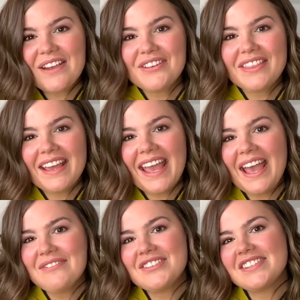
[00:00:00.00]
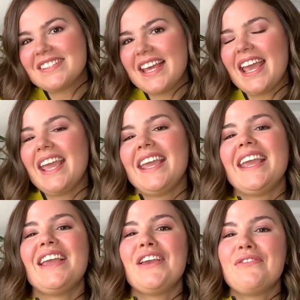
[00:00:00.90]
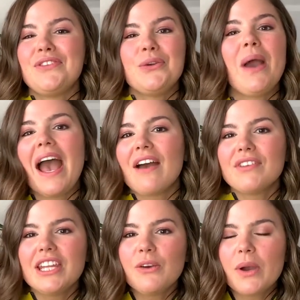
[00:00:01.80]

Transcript: everything I have to say. If you have any